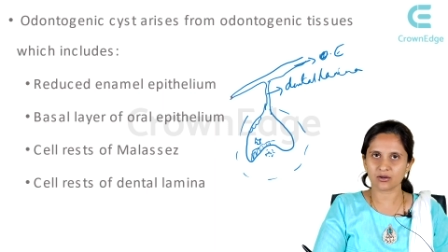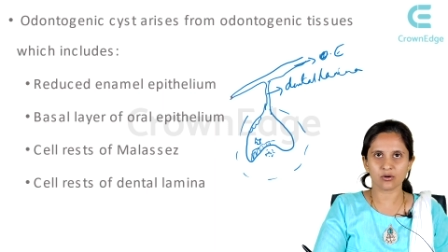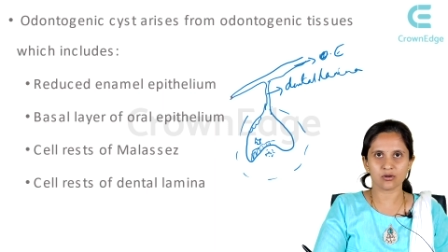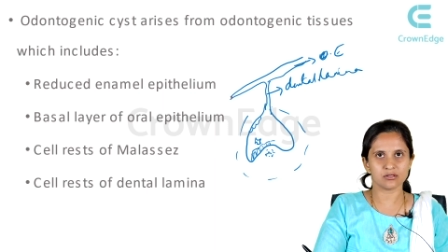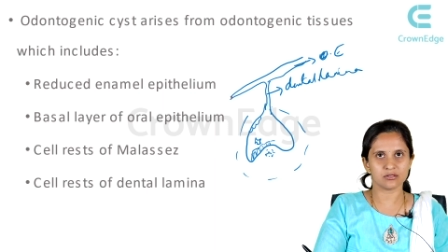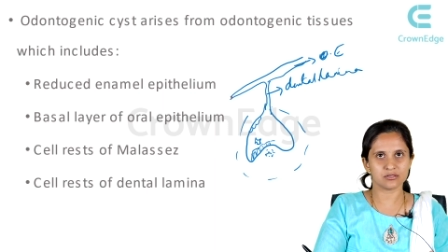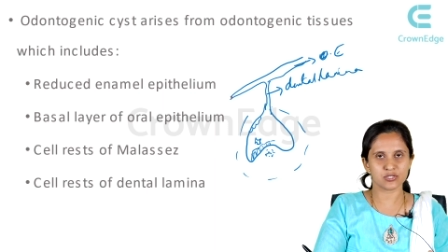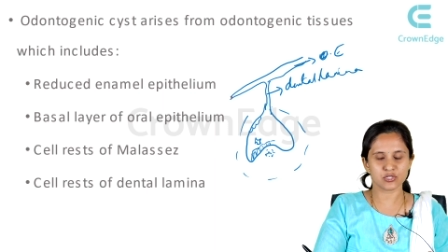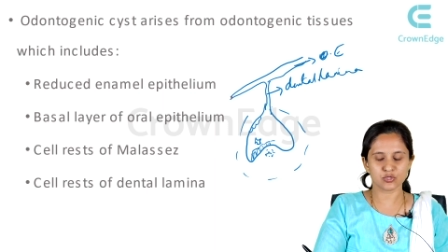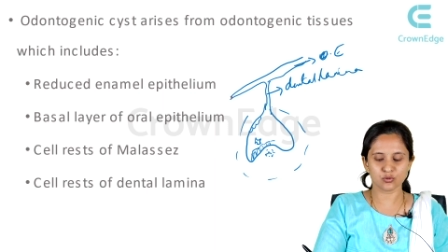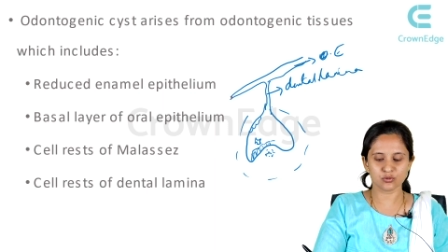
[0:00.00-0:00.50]

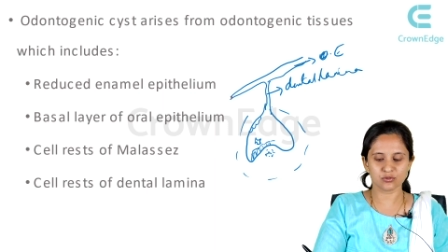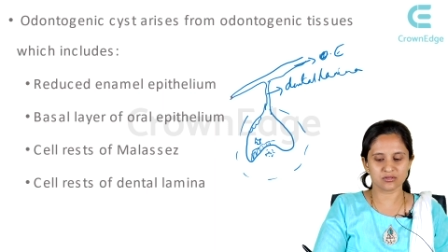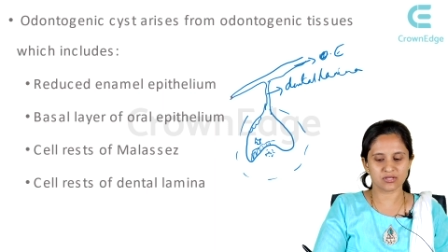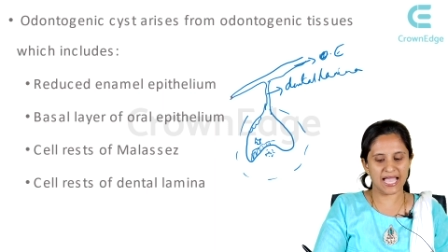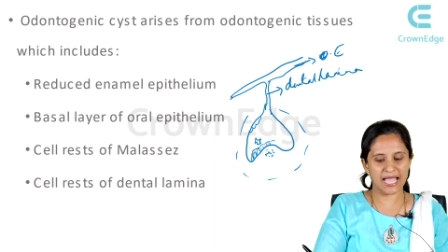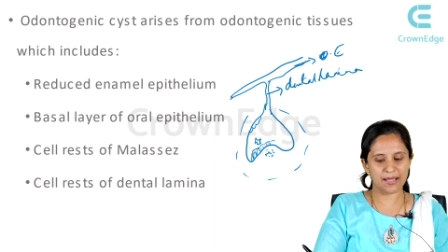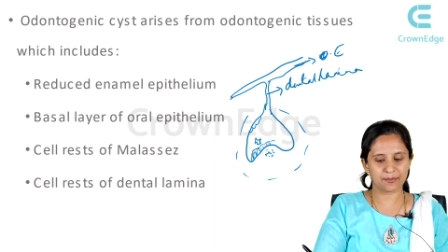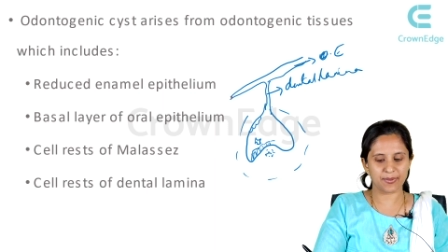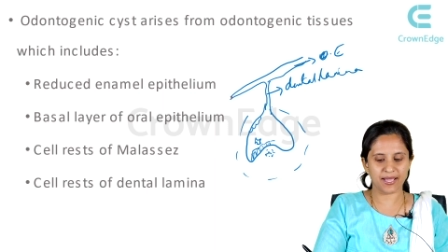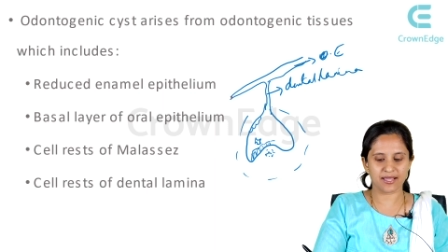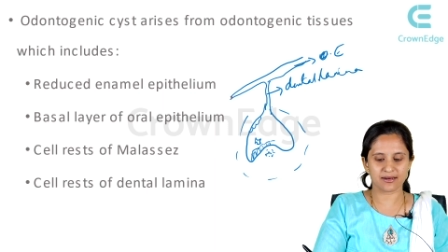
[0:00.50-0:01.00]
Uh, tooth
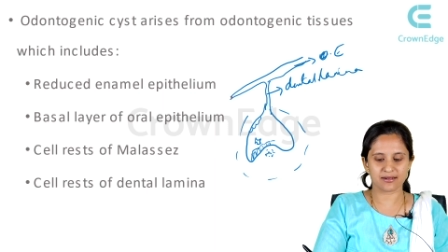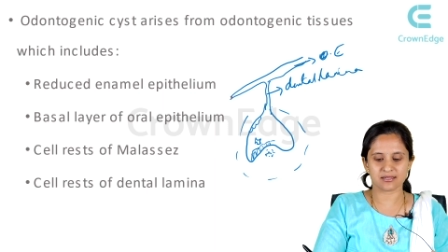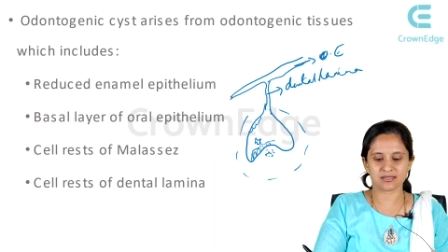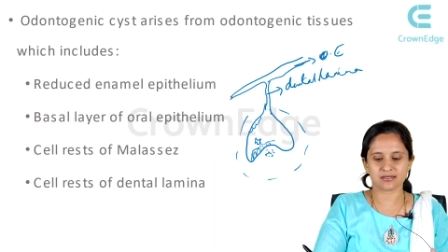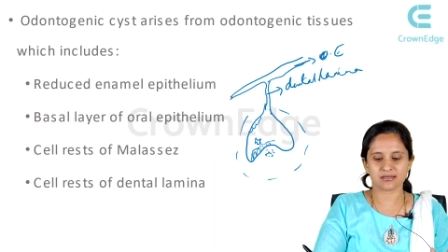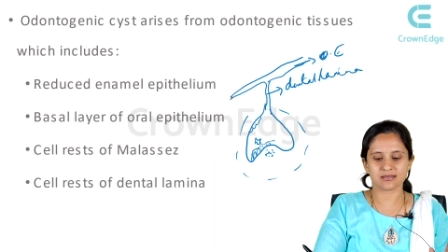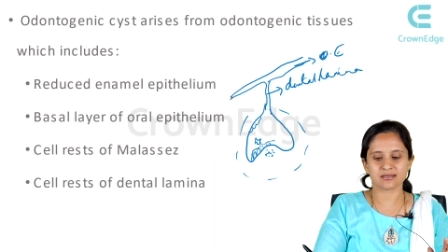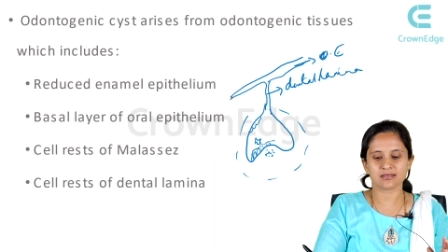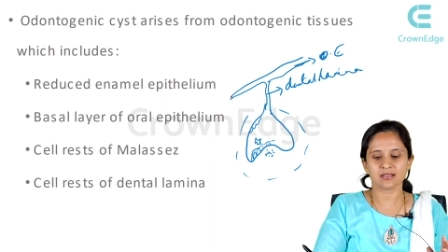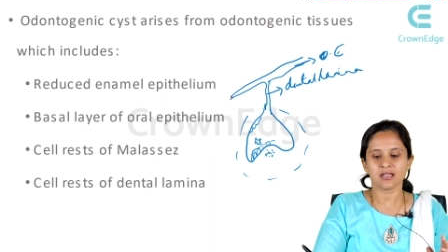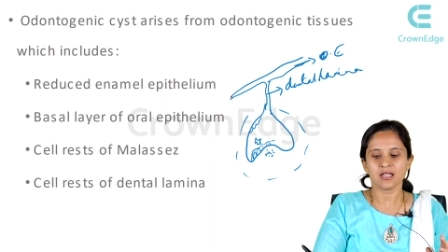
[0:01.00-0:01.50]

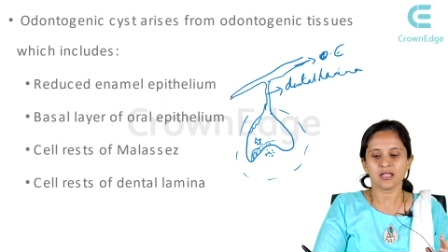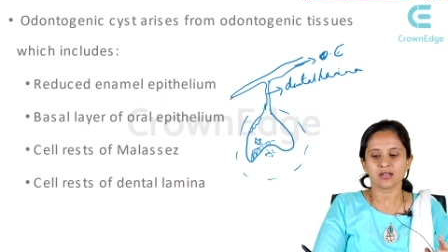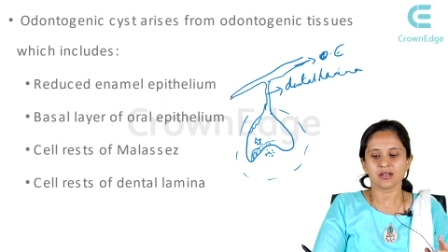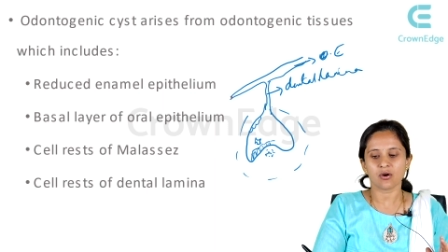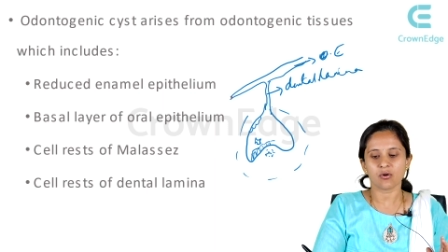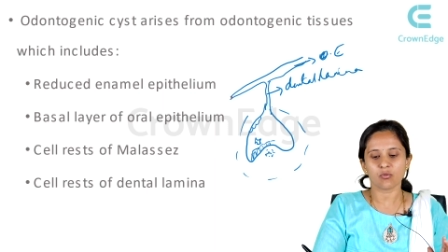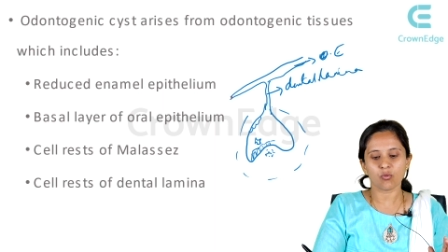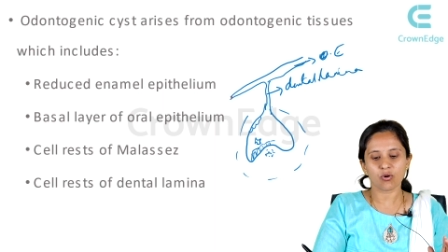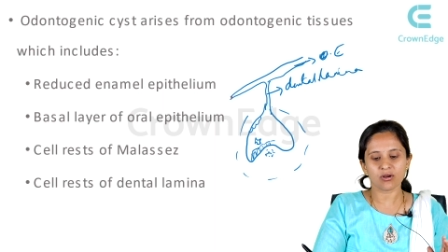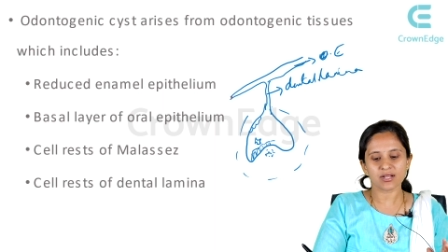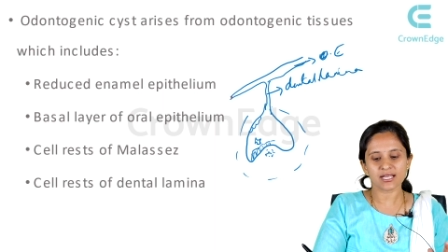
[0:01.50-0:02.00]
apparatus.
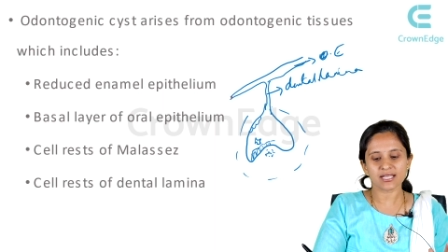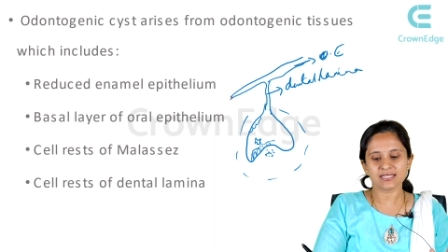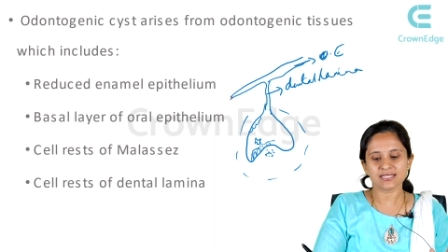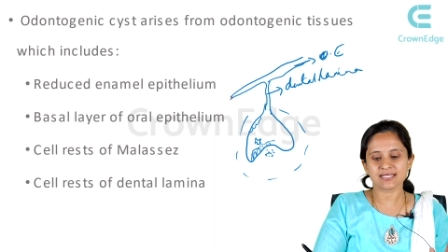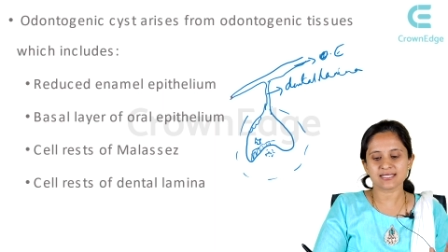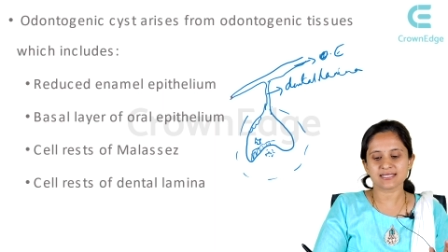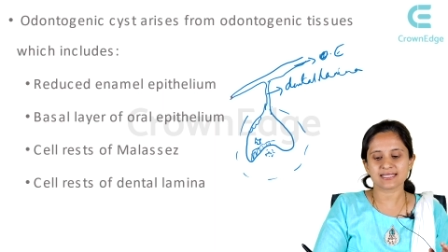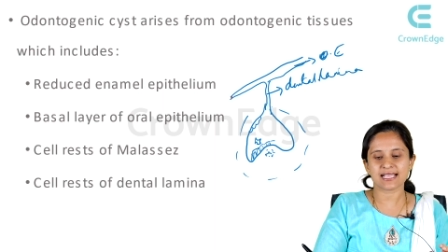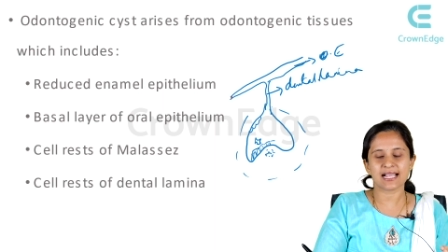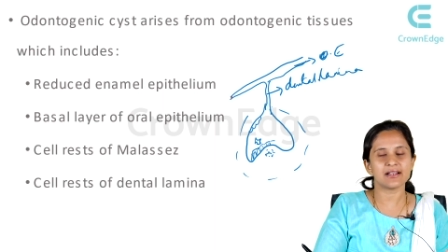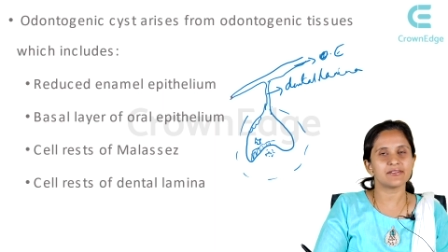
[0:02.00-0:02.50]
Now, what are
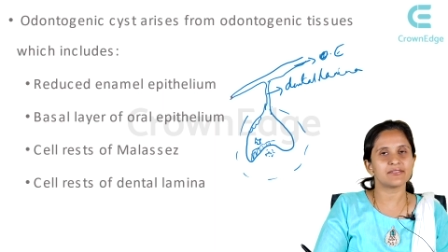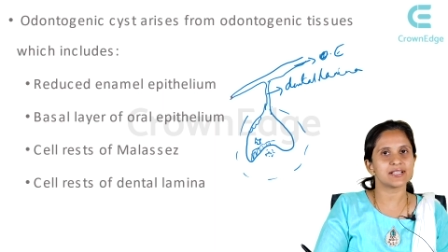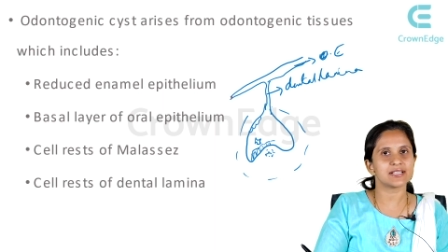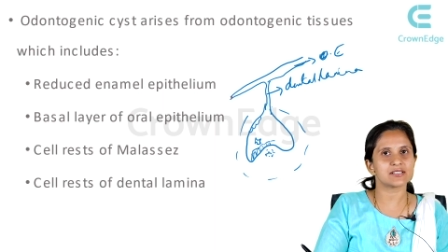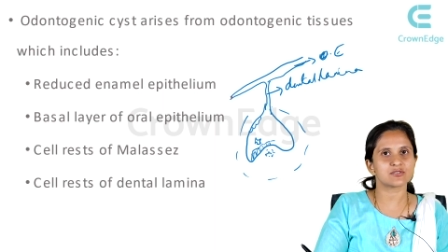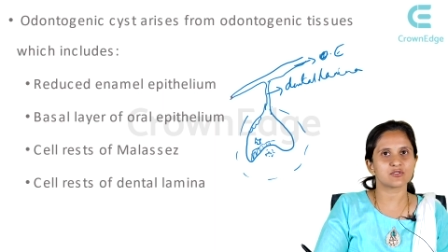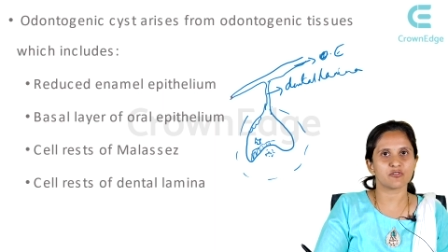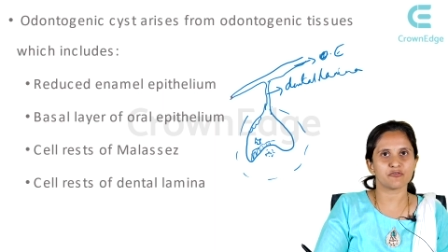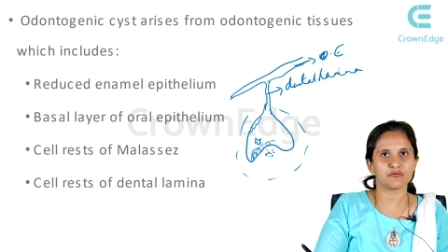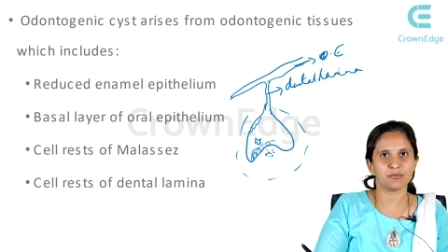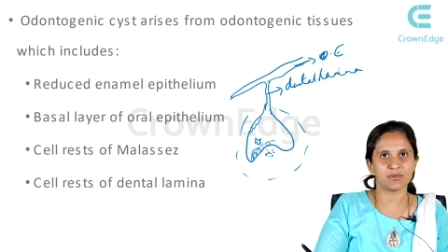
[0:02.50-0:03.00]
the cell
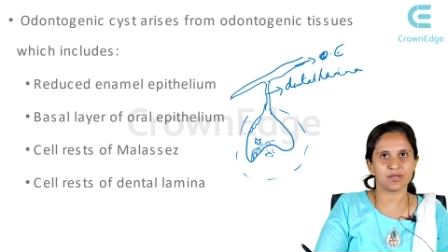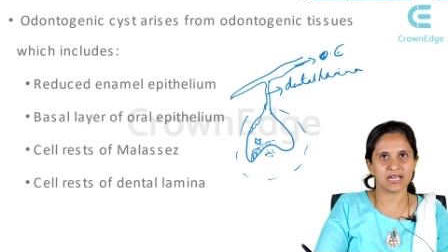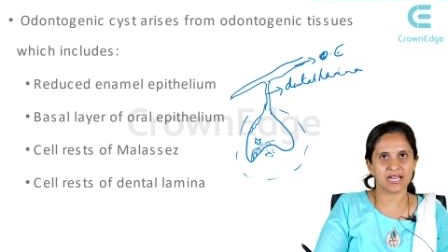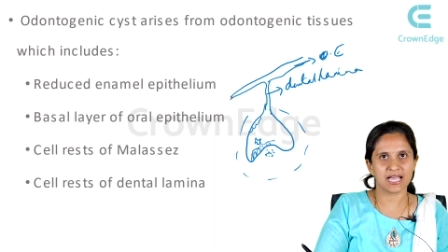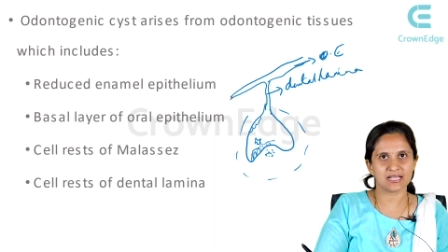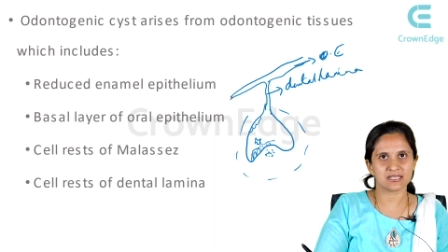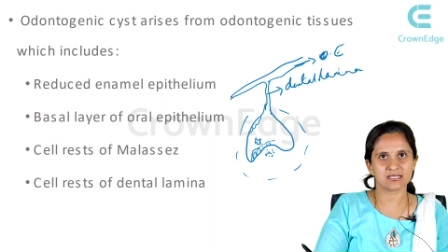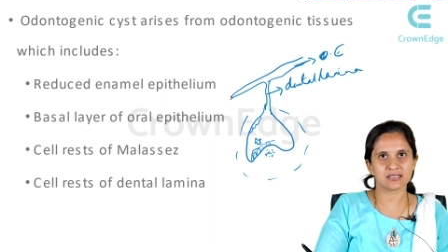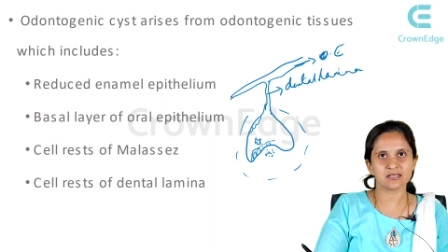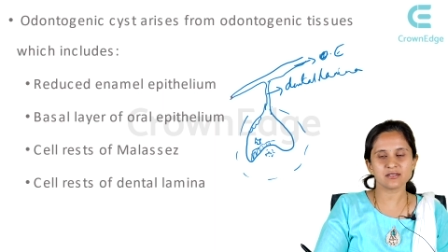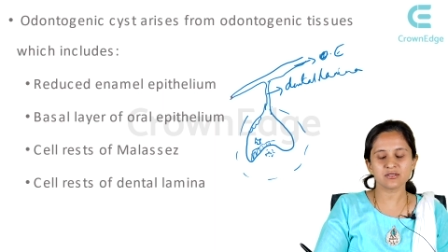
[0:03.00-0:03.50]
rests of
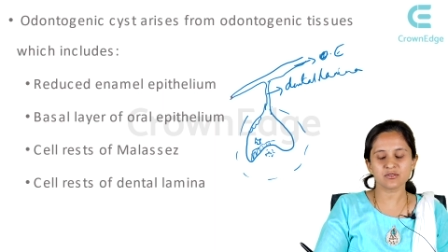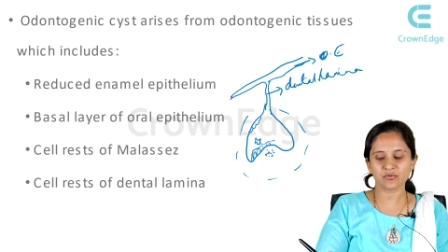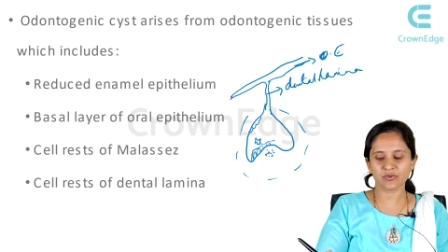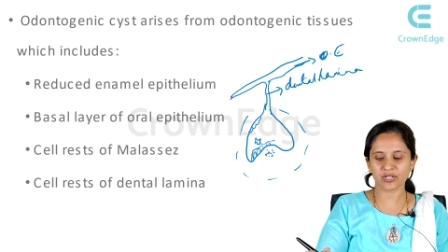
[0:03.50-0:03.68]
malassez?